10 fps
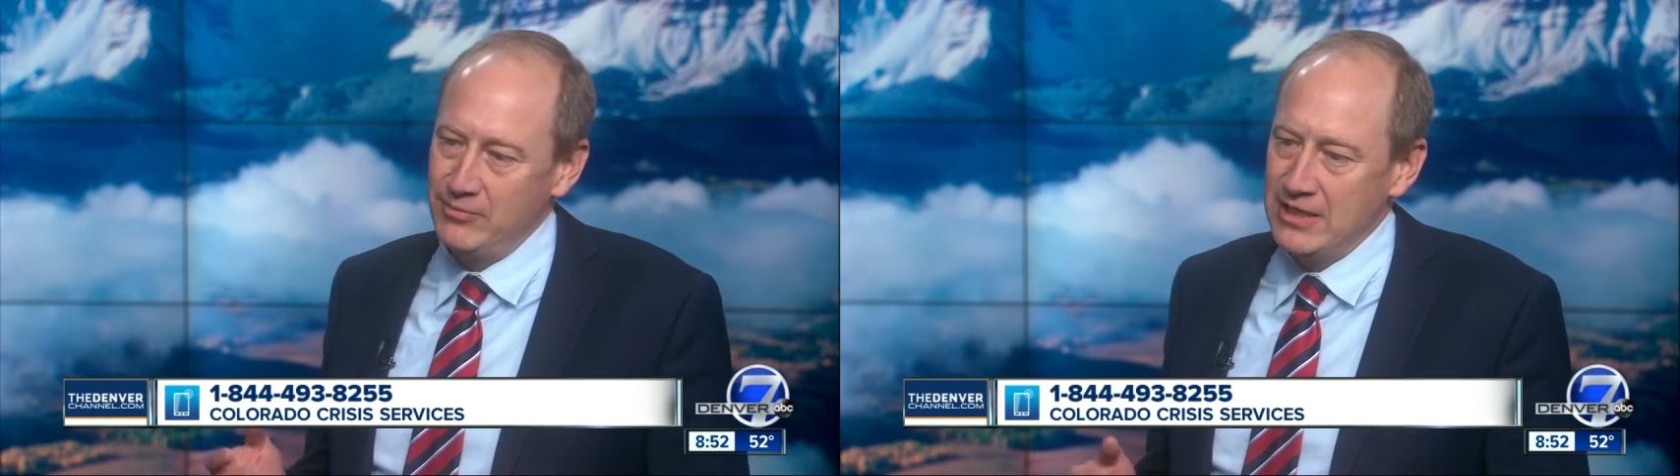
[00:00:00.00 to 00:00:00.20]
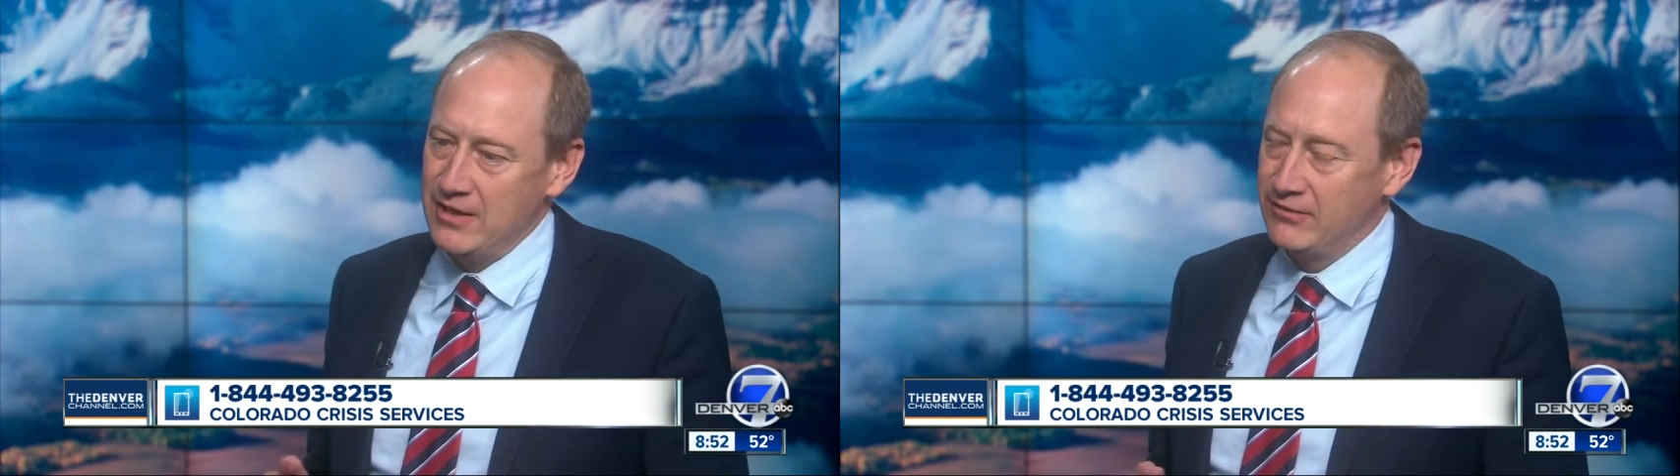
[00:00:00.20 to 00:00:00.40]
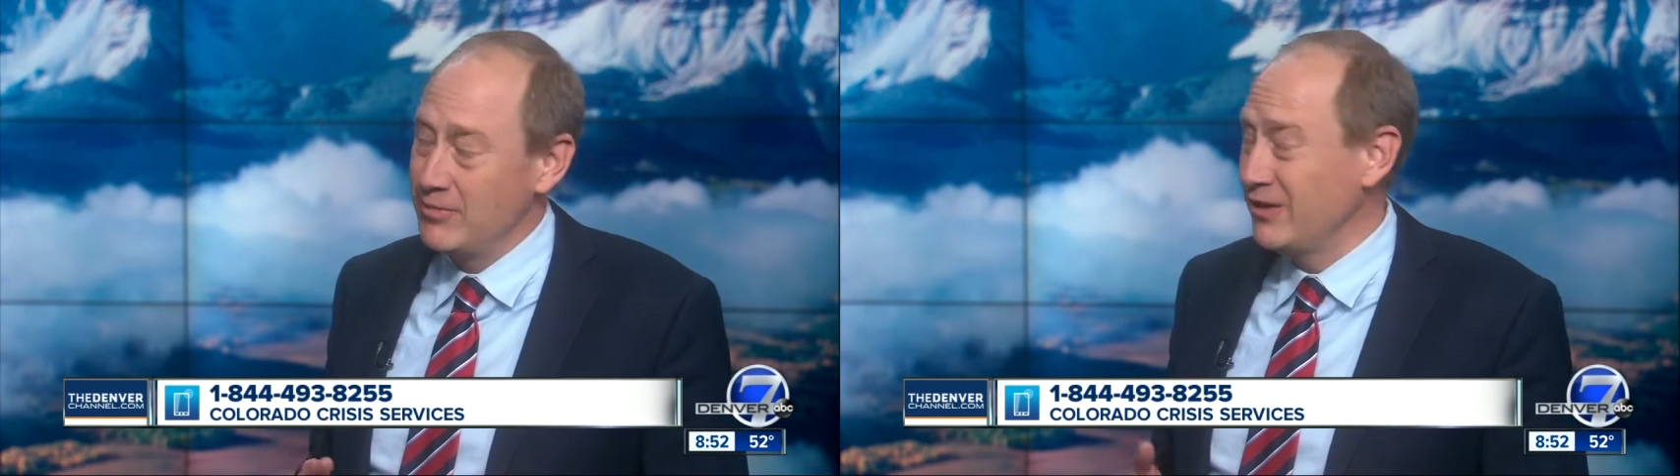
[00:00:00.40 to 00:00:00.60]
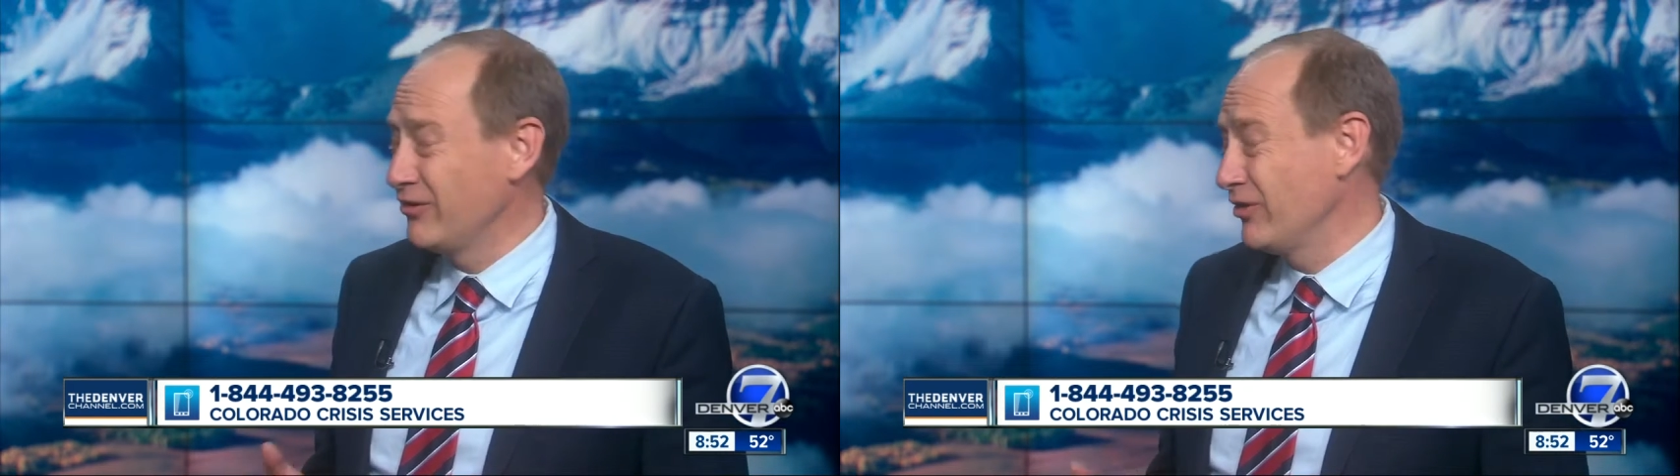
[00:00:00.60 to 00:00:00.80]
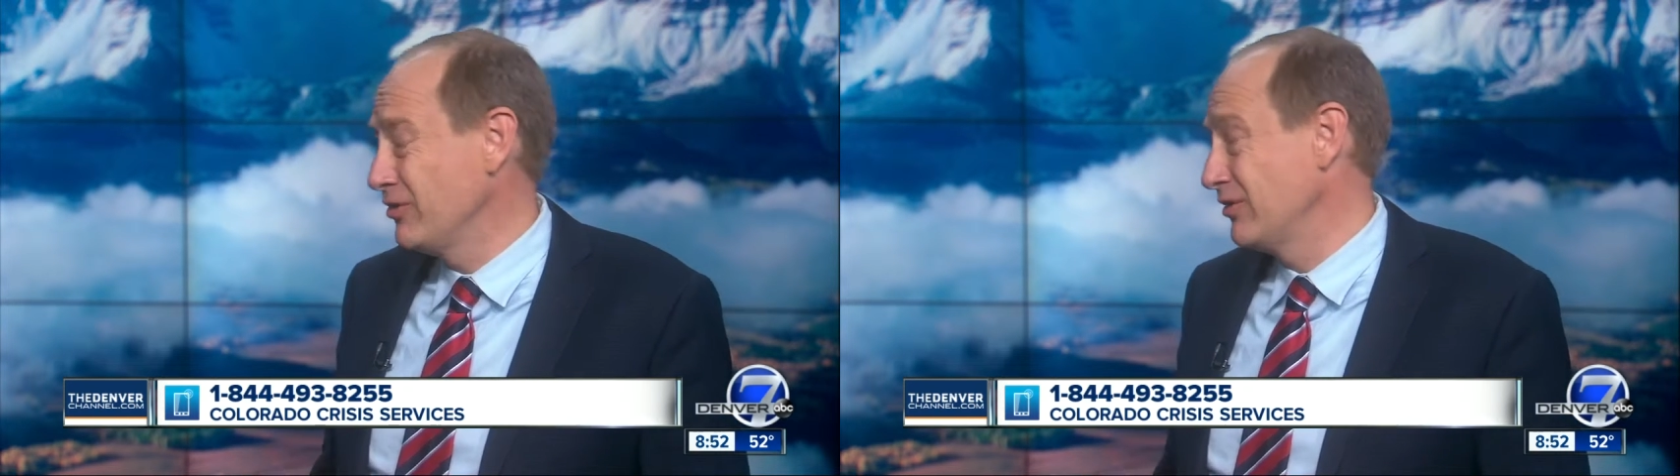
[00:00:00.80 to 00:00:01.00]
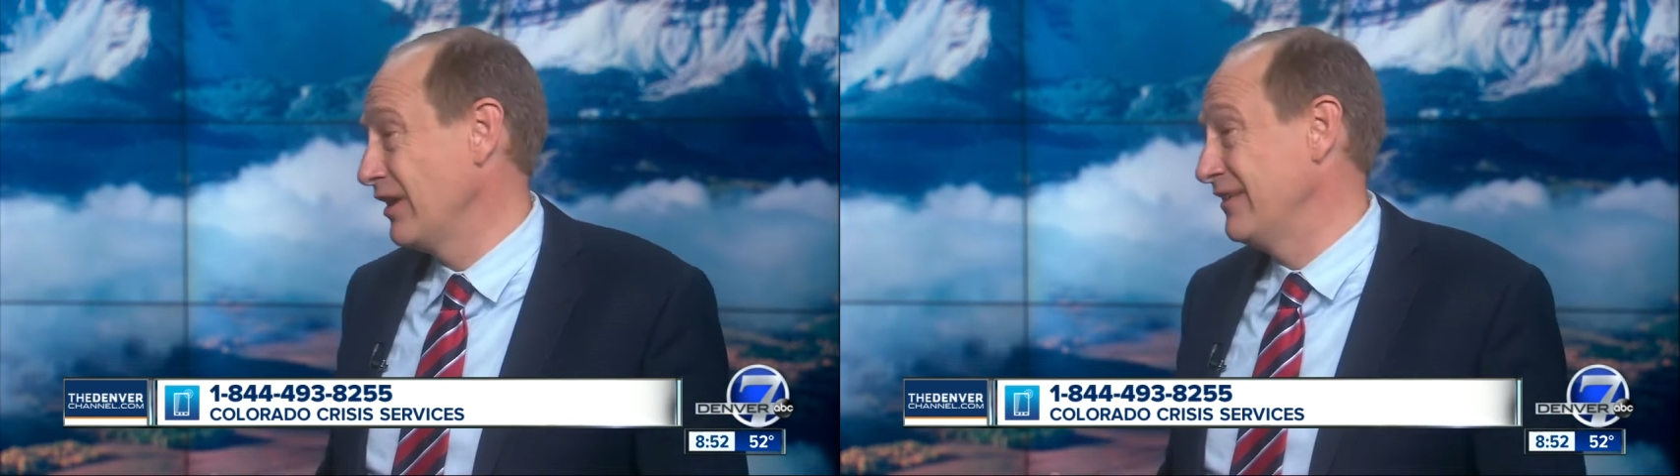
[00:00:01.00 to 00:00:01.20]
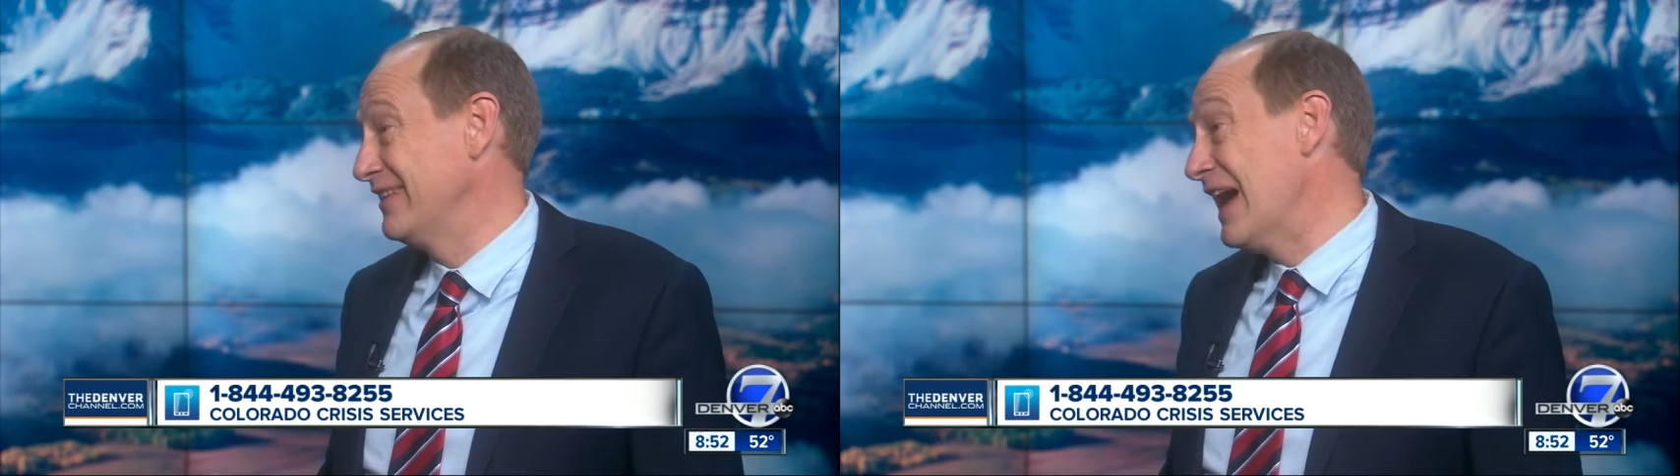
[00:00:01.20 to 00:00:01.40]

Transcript: because men are socialized